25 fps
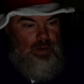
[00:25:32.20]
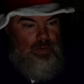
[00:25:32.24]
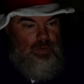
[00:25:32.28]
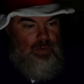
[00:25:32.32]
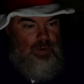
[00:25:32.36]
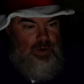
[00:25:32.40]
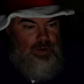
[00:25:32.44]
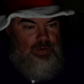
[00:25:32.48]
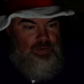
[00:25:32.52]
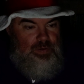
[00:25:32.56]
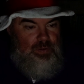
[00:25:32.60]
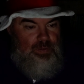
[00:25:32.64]

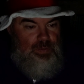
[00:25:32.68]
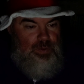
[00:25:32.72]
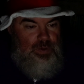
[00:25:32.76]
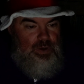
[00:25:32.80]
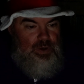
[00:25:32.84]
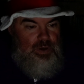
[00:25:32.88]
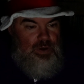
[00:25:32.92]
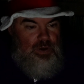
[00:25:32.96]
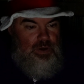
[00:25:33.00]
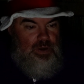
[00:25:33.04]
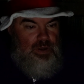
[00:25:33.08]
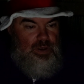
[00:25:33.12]
What is the
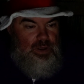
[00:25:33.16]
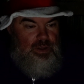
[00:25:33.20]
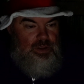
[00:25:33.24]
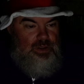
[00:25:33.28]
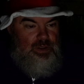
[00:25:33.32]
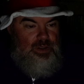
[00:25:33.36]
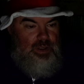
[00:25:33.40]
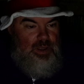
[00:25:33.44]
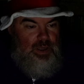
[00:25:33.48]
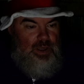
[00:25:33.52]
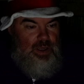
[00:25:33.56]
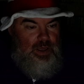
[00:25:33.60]
book
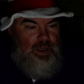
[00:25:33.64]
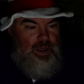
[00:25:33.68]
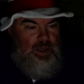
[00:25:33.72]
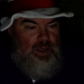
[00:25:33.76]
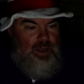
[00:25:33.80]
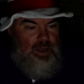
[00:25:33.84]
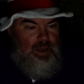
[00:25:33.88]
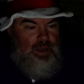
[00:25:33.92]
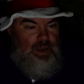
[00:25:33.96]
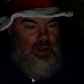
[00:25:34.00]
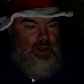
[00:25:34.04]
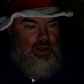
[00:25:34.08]
called?
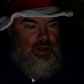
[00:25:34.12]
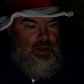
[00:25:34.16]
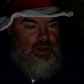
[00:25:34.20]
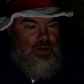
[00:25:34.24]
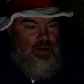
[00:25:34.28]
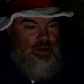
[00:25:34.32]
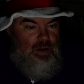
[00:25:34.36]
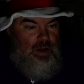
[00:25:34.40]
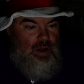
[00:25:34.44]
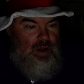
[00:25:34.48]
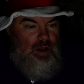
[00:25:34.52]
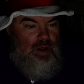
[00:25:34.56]

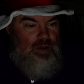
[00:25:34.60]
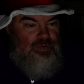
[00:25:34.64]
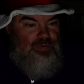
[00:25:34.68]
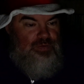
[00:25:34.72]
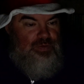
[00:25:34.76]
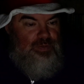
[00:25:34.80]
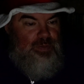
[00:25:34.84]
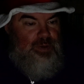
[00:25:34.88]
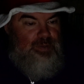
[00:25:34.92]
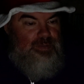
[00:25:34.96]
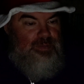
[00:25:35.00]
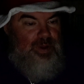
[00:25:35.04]
All
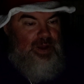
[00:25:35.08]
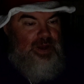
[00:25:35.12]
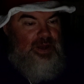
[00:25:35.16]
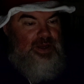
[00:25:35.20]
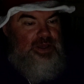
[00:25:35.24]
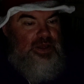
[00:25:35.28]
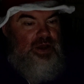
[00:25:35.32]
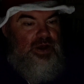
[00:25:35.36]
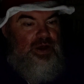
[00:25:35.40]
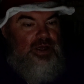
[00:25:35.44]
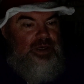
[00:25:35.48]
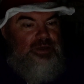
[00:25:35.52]
From a
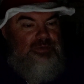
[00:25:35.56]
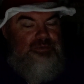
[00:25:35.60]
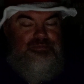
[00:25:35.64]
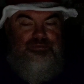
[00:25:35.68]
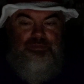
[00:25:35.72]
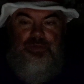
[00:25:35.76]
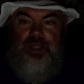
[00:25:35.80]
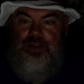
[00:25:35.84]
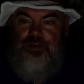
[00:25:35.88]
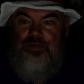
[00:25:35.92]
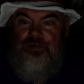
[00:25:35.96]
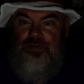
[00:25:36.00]
Bug Yawn.
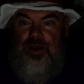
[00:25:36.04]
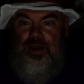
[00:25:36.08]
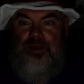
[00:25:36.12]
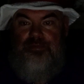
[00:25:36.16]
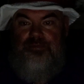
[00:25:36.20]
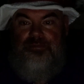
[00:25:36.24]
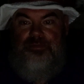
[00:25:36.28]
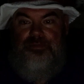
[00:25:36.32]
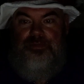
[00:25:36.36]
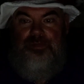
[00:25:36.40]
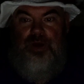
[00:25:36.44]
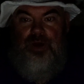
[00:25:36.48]
That's
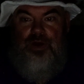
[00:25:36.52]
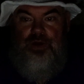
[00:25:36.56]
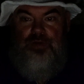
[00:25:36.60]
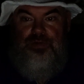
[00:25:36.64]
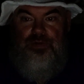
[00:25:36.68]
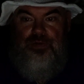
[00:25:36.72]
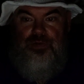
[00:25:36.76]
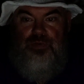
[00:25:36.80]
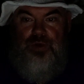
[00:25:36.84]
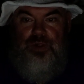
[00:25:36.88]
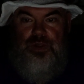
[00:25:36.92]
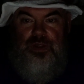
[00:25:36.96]
right. All
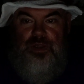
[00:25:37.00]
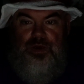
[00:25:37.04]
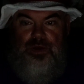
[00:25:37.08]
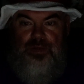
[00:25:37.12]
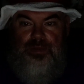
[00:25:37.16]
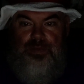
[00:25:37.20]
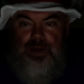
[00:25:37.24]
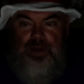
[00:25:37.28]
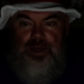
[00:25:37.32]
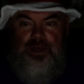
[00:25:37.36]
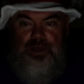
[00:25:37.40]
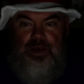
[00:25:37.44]
From One Little
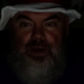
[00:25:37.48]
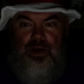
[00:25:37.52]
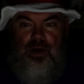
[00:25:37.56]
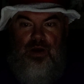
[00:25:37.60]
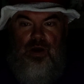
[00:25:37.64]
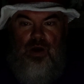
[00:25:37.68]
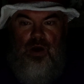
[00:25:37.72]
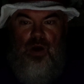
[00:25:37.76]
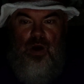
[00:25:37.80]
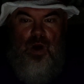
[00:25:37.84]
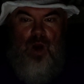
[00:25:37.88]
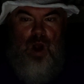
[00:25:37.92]
Bug Yawn.
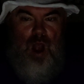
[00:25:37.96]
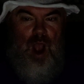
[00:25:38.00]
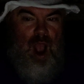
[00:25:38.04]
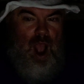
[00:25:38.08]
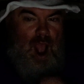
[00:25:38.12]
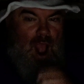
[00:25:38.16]
Uh-oh.